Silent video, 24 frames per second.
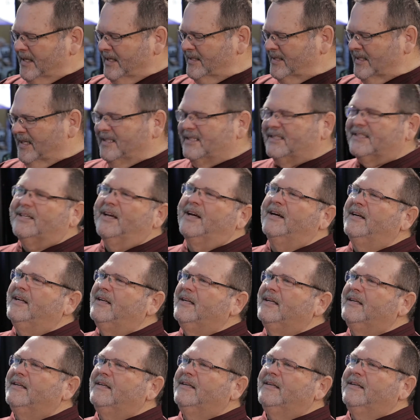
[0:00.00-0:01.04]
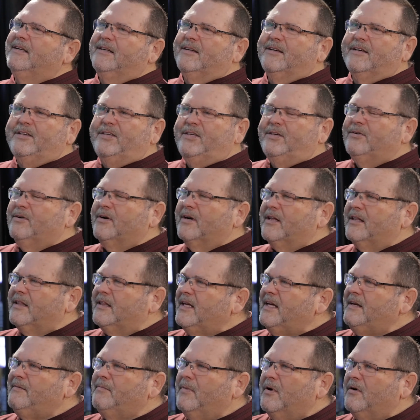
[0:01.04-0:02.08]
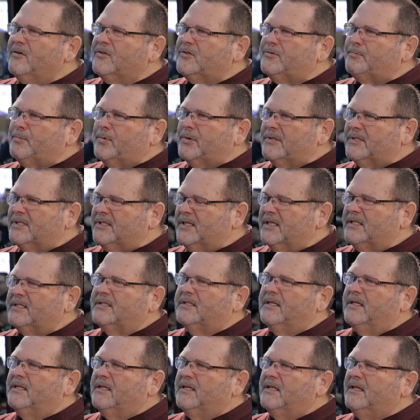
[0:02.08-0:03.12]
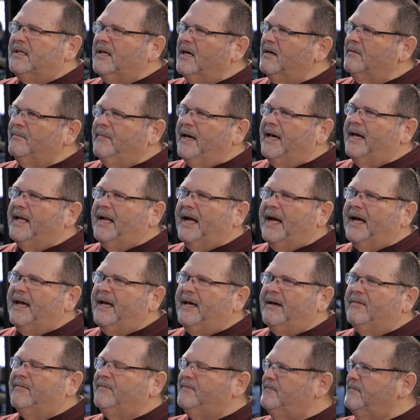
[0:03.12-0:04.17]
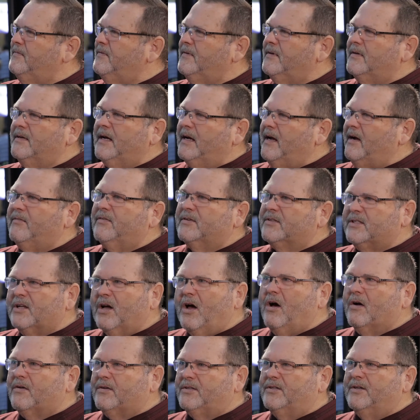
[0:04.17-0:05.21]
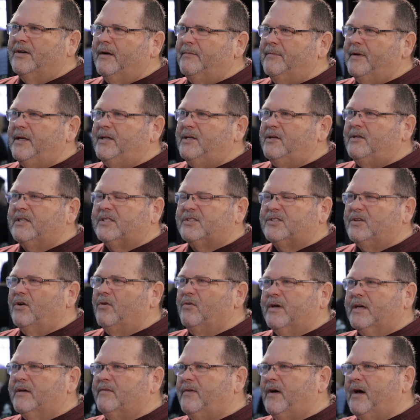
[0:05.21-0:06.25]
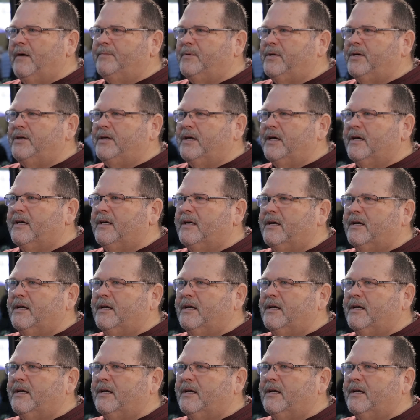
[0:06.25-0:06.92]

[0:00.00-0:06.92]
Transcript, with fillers: he says, son, you are the most persistent young man I have ever talked to. I mean, you just don't give up, do you?